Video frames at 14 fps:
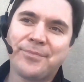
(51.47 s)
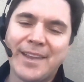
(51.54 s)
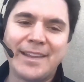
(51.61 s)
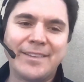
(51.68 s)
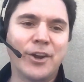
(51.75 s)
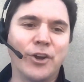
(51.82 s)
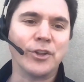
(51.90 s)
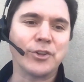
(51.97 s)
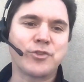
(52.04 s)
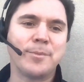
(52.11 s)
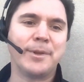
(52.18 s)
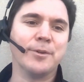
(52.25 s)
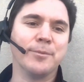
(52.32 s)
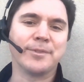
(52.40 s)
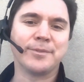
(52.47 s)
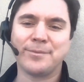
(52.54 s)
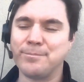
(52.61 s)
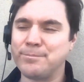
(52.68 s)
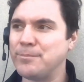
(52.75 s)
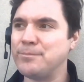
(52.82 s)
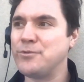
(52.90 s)
is that all attributable
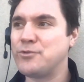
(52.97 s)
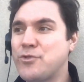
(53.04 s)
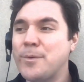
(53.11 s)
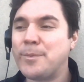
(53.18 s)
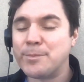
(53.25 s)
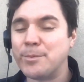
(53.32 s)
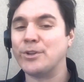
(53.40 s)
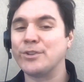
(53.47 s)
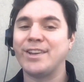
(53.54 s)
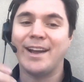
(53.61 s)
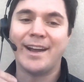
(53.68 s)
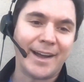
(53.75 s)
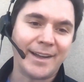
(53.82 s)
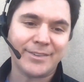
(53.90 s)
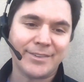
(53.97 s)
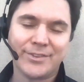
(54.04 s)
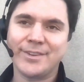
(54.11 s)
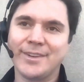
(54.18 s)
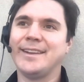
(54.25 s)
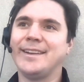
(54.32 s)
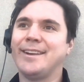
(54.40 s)
attributable to us?
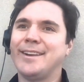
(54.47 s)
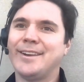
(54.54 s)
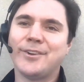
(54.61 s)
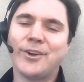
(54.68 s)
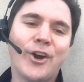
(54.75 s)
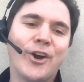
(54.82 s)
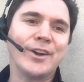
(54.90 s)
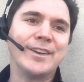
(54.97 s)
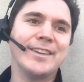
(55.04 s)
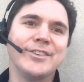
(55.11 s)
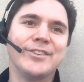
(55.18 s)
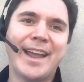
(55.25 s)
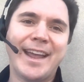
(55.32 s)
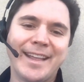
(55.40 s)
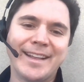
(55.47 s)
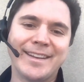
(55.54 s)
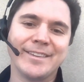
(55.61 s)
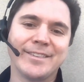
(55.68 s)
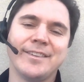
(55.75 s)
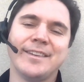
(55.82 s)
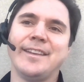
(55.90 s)
Hard to say. That
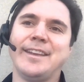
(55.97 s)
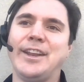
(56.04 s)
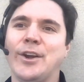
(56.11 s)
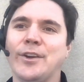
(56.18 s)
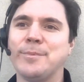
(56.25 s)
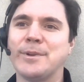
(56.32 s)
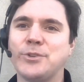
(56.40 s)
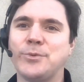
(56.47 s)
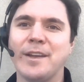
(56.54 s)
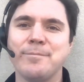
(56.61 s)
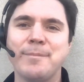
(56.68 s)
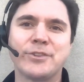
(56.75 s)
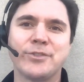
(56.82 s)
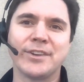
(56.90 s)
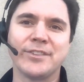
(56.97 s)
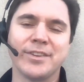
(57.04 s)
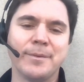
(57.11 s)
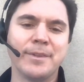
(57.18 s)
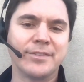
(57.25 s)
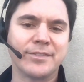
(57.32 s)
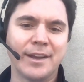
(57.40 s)
is, you know, as much as we have metrics, some
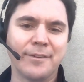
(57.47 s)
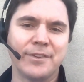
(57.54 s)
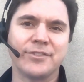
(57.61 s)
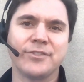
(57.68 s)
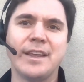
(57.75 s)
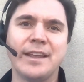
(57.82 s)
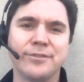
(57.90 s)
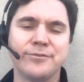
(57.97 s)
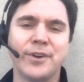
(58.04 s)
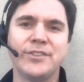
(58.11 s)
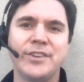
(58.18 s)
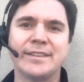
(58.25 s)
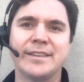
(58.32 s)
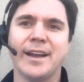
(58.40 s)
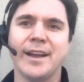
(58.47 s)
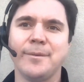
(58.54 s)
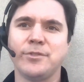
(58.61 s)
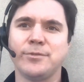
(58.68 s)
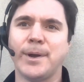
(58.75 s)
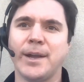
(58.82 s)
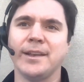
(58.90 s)
of the stuff is, is fuzzy at
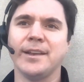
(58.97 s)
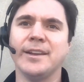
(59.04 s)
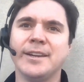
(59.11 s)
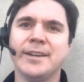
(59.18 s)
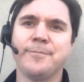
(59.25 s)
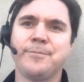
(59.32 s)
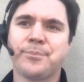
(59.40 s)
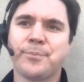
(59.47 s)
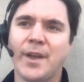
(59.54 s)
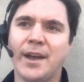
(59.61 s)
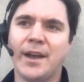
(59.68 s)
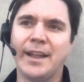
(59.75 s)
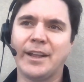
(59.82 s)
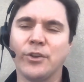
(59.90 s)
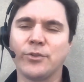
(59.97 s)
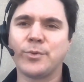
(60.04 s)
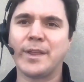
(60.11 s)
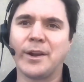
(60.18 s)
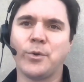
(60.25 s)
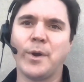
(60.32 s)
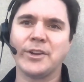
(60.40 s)
times, but uh, it goes
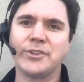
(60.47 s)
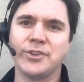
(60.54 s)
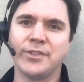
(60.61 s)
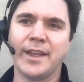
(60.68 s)
without question